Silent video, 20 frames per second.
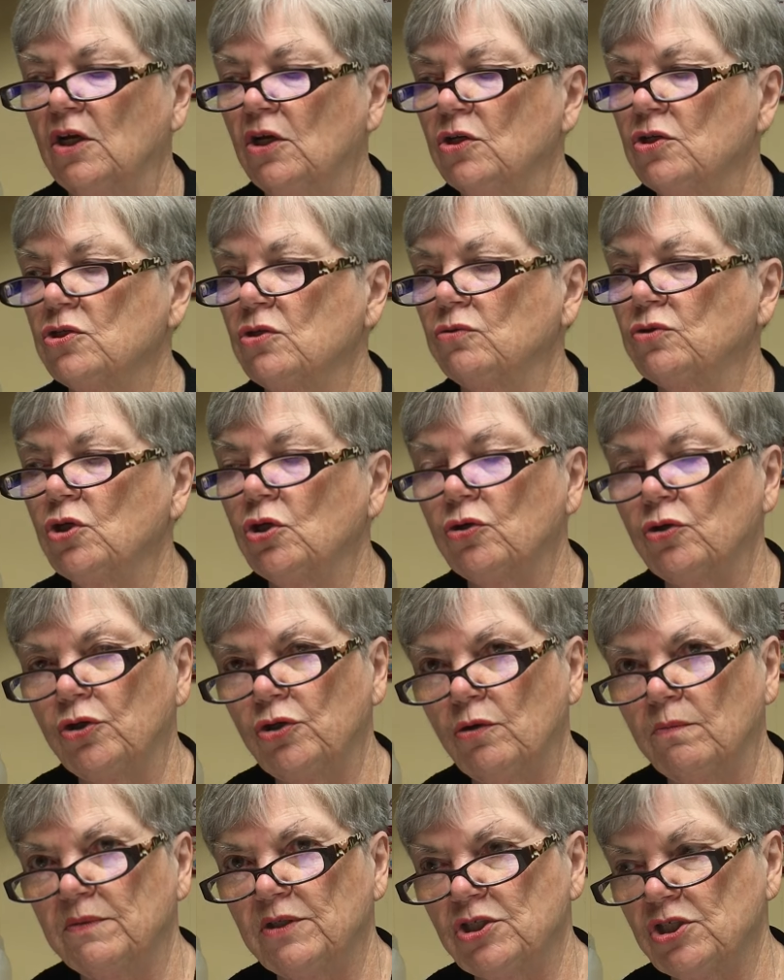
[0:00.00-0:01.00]
So turn
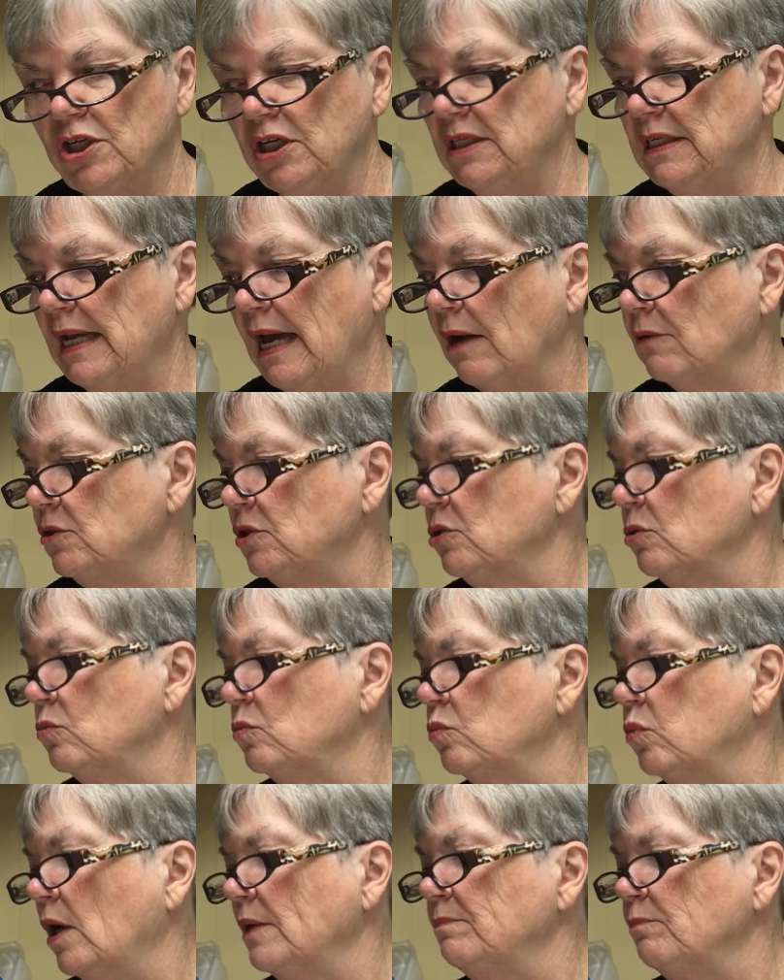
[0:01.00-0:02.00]
your machine down to
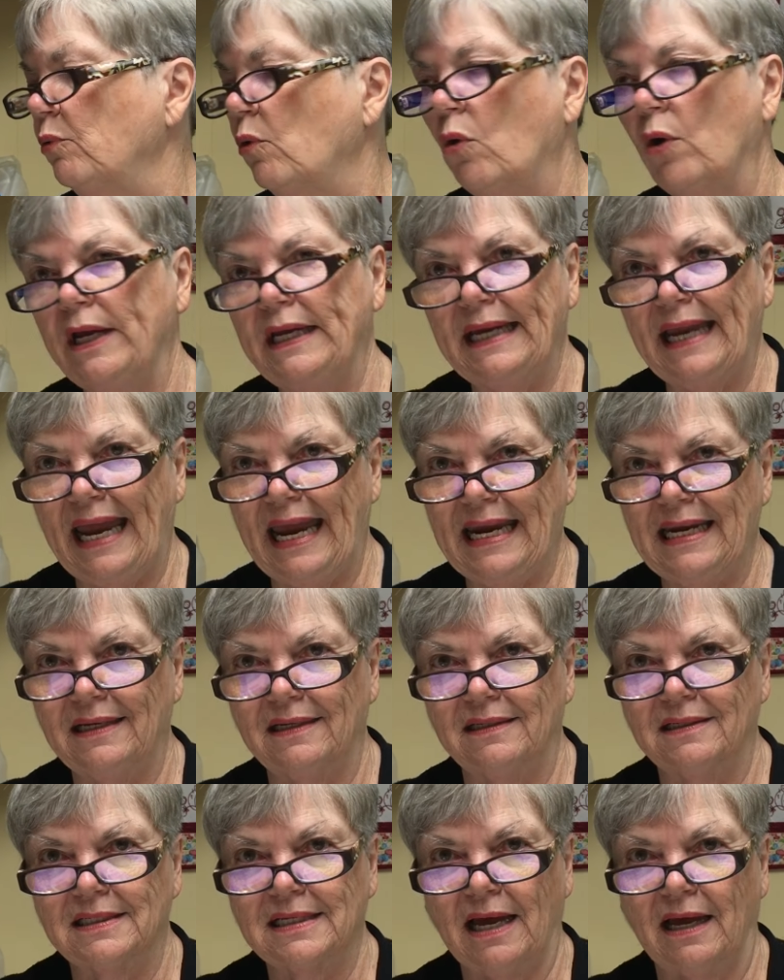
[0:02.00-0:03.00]
1.8
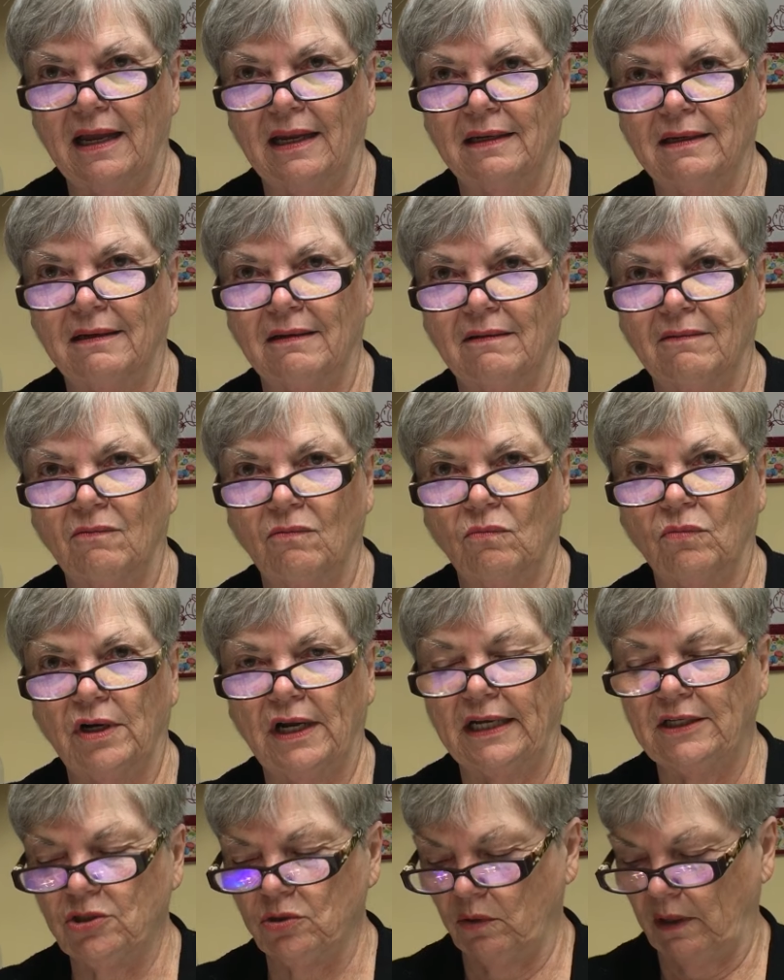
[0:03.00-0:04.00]
is on what
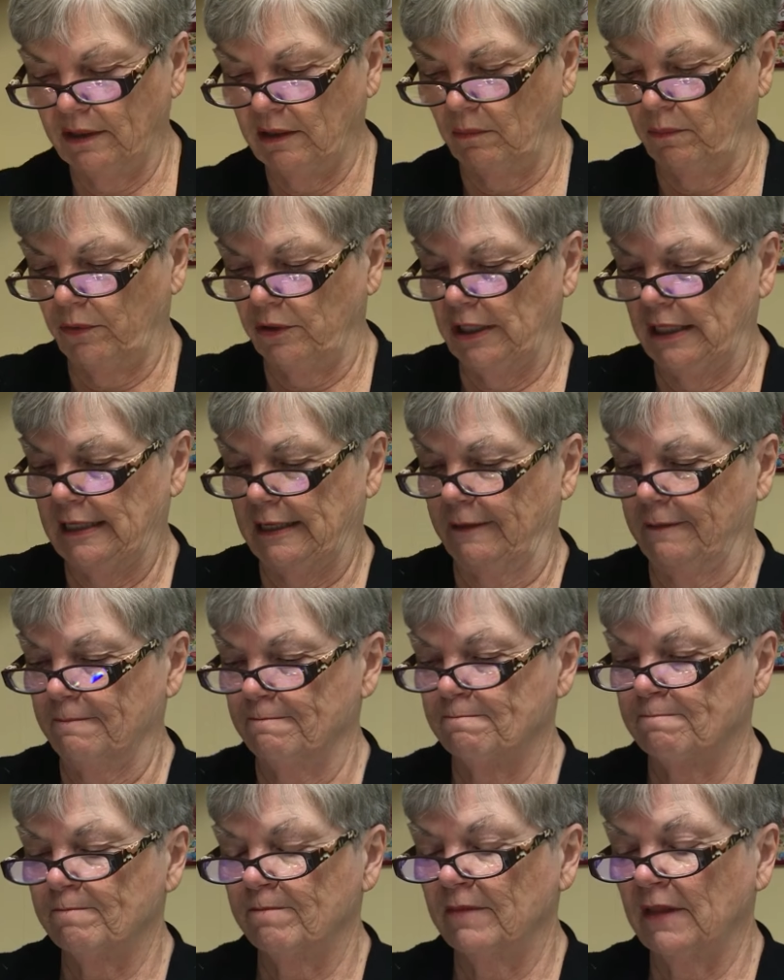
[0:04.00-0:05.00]
I do on the Bernina.
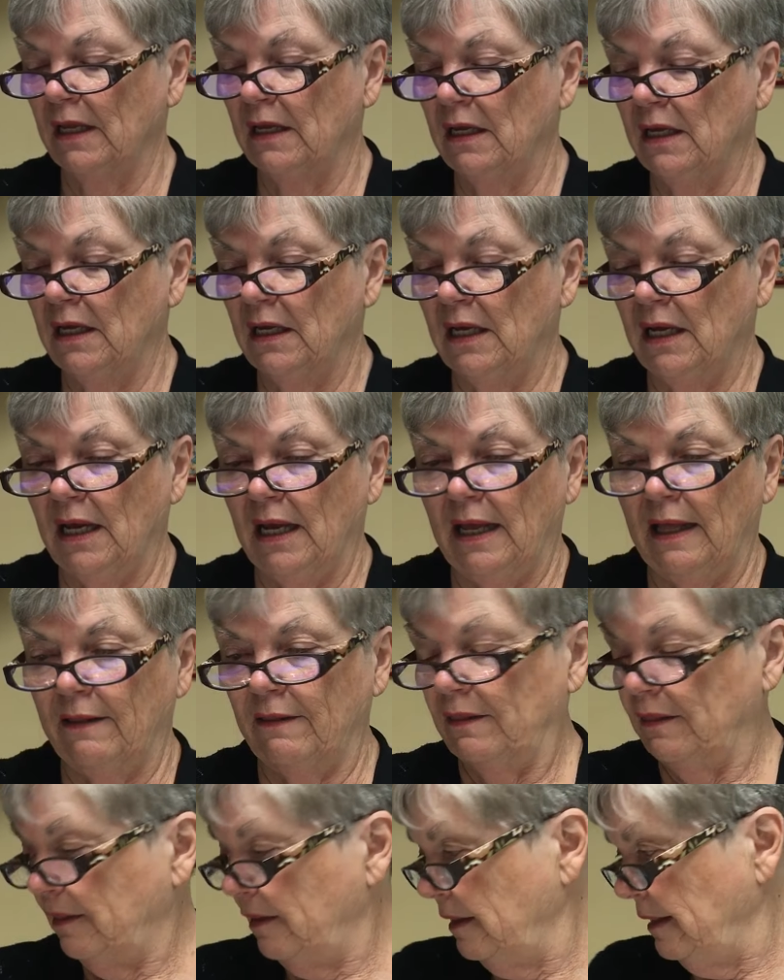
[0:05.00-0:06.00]

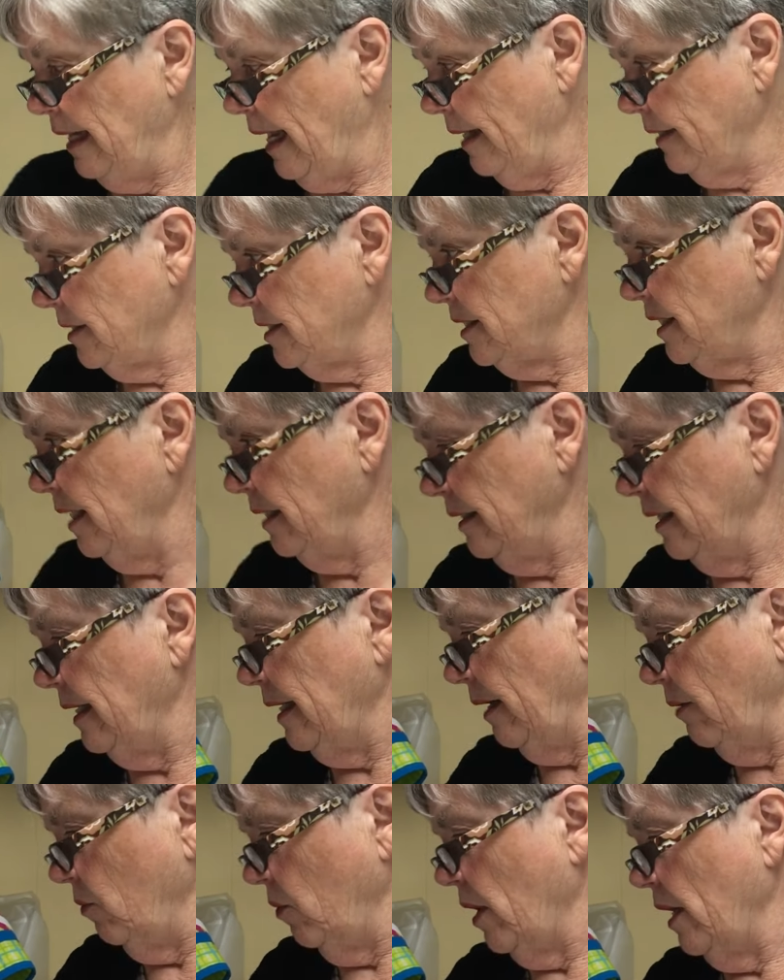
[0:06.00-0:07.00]
The next thing that
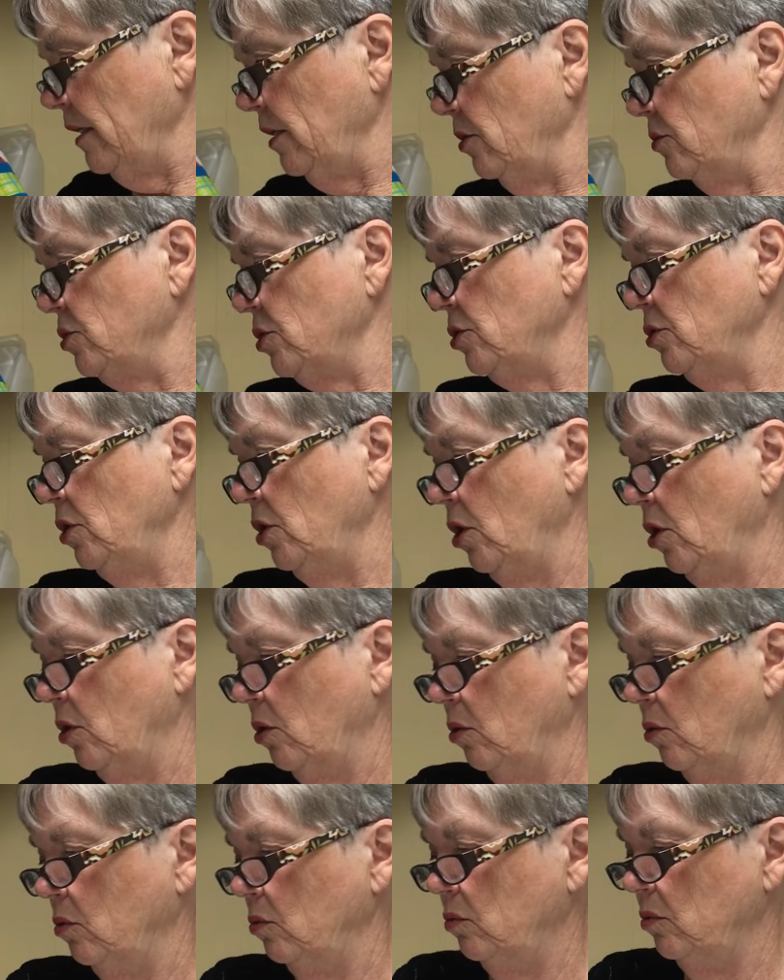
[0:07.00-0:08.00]
I want you to
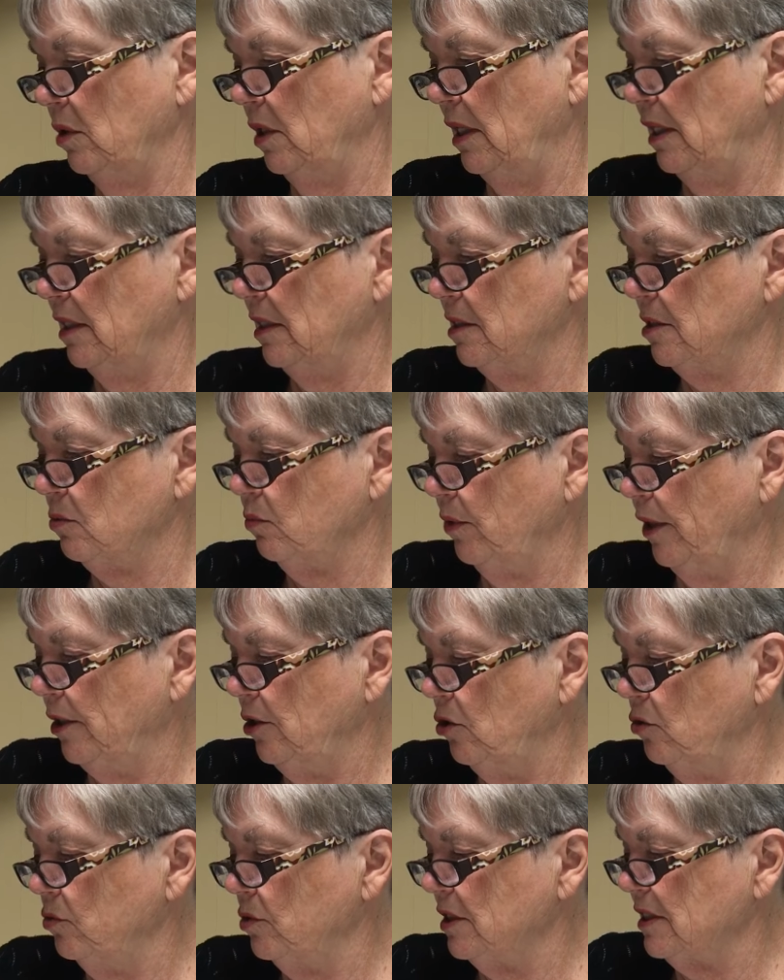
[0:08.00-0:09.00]
know is when
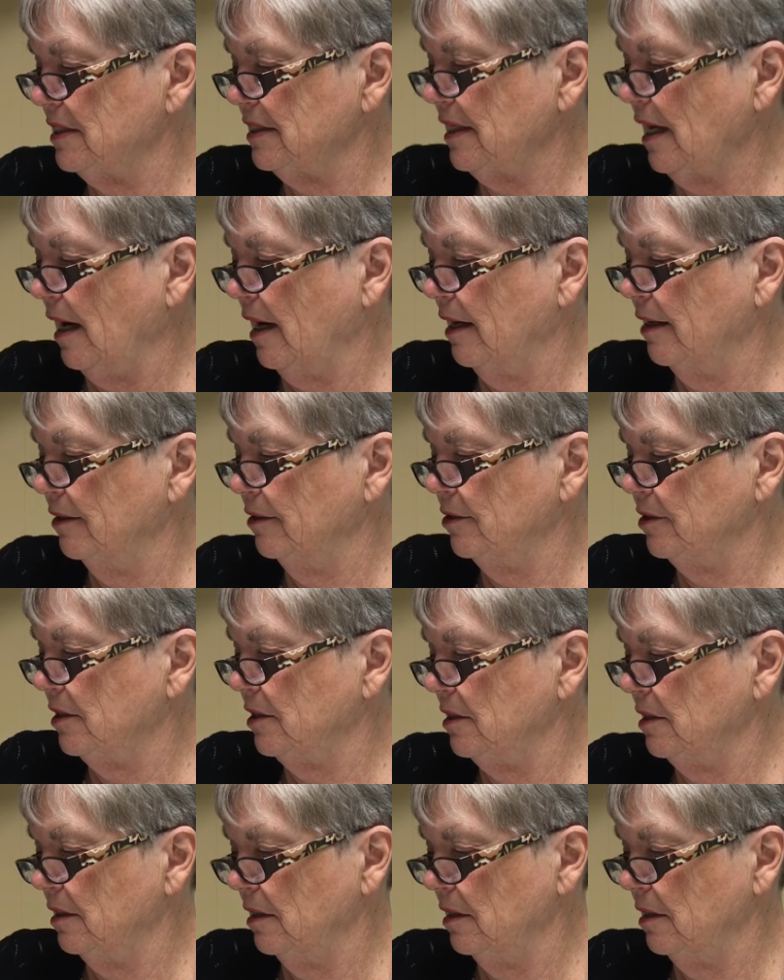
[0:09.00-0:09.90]
you start,